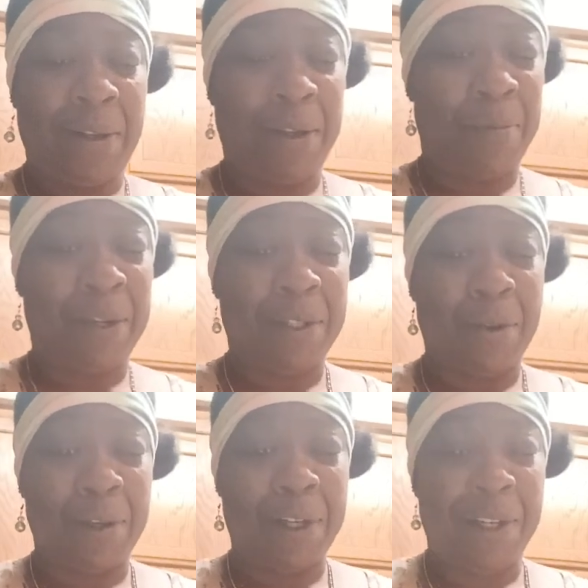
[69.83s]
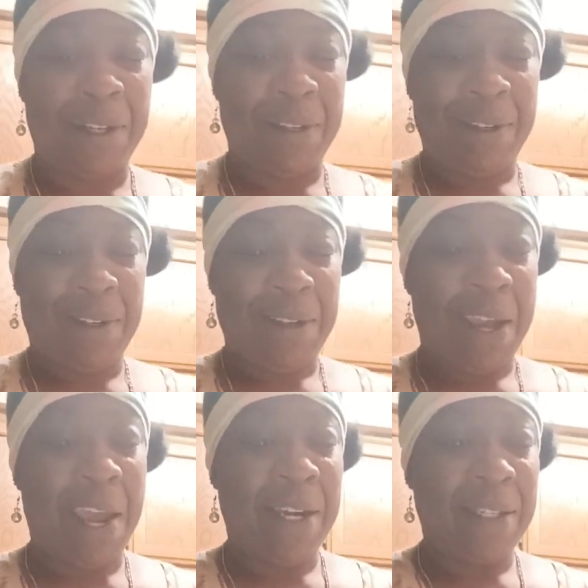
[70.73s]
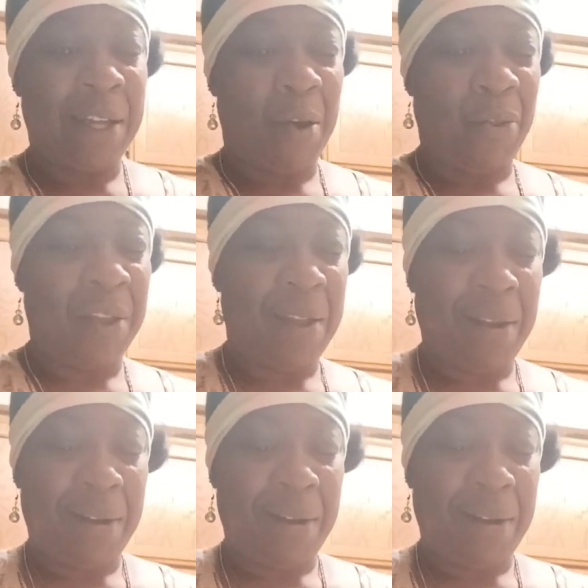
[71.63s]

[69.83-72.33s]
It'd be so good. And it's healthy.